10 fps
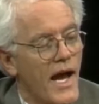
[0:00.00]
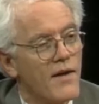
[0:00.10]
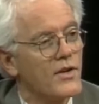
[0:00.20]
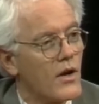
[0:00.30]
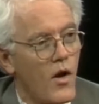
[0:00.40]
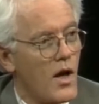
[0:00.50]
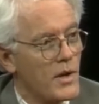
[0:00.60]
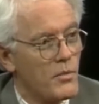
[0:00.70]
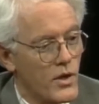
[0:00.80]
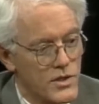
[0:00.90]
I've done, all
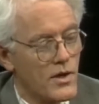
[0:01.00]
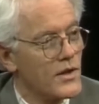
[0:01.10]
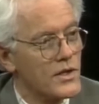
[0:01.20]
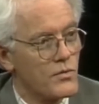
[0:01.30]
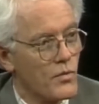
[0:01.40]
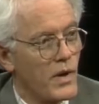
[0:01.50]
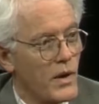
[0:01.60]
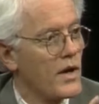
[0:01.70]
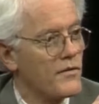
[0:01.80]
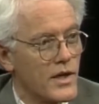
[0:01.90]
my books and on this, my
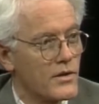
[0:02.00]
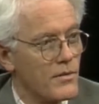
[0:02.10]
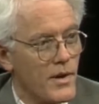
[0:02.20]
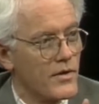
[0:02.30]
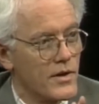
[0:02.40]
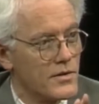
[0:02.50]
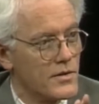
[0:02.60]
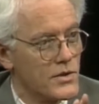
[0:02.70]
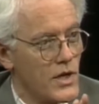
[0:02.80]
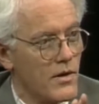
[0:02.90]
wife and I contribute everything to
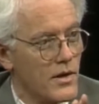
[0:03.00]
charity.